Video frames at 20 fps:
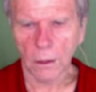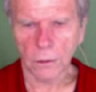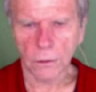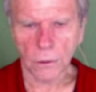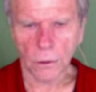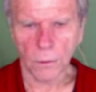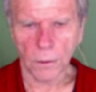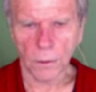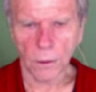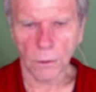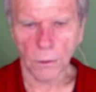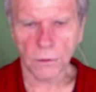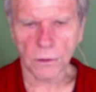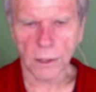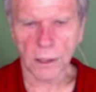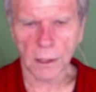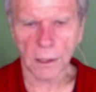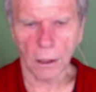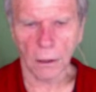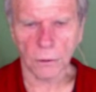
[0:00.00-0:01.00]
So here's
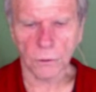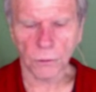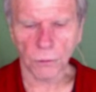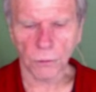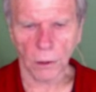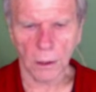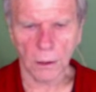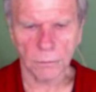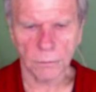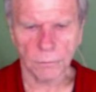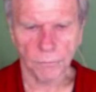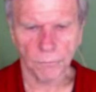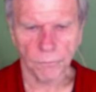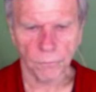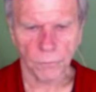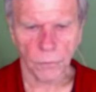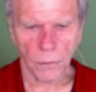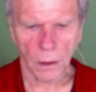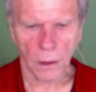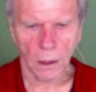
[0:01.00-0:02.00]
the Ultra,
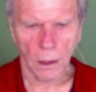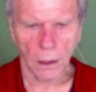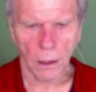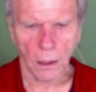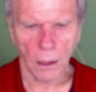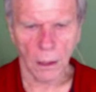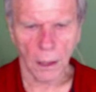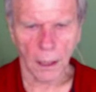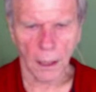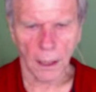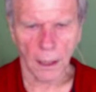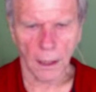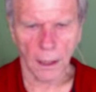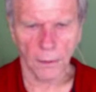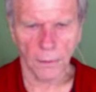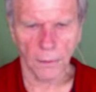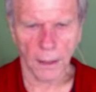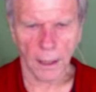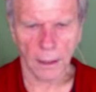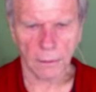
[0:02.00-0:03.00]

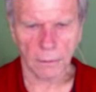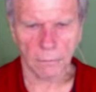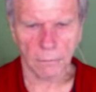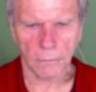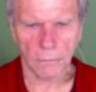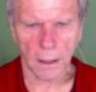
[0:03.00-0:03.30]
and that